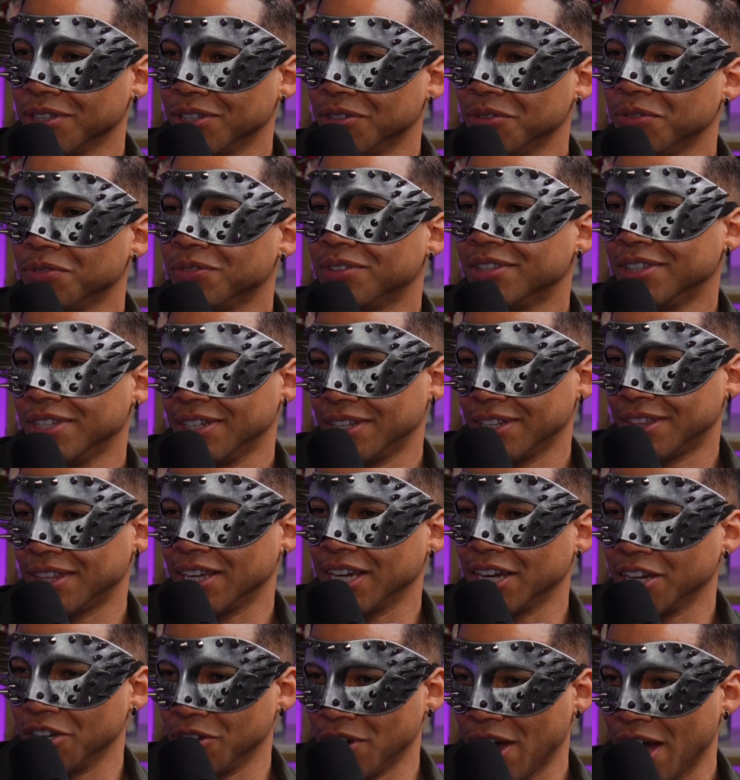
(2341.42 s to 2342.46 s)
you did a
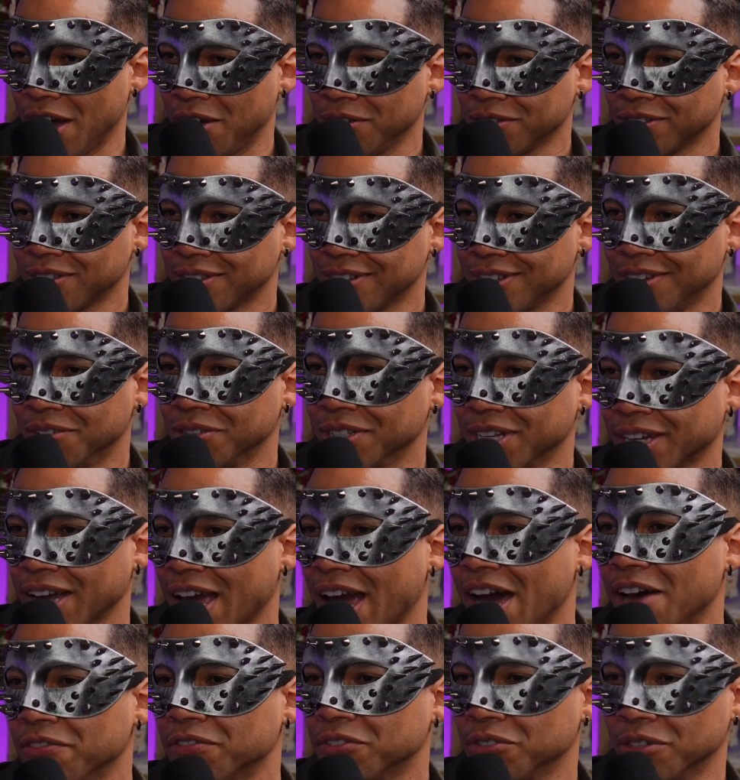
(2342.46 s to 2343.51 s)
thing at your house. It was like
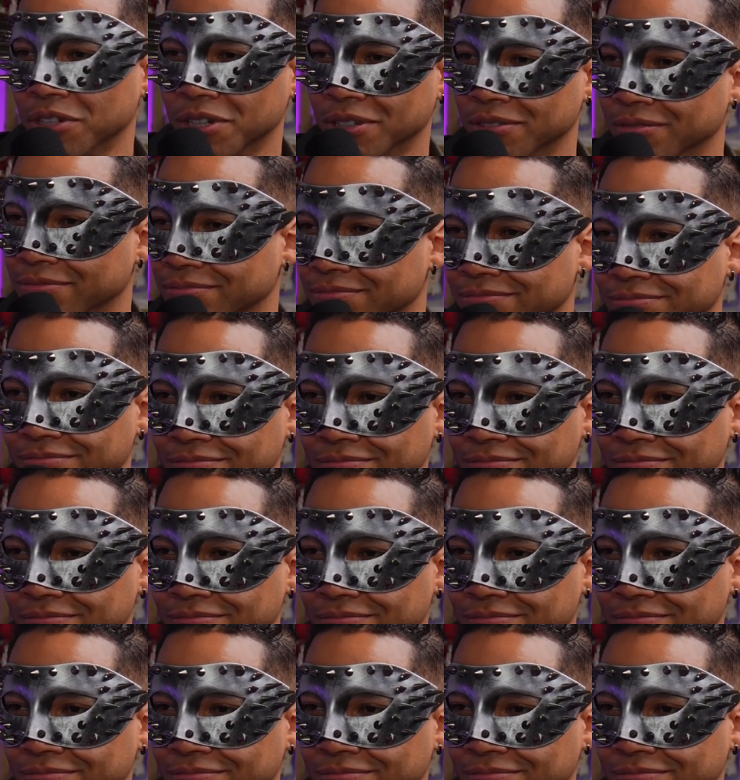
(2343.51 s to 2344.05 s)
after a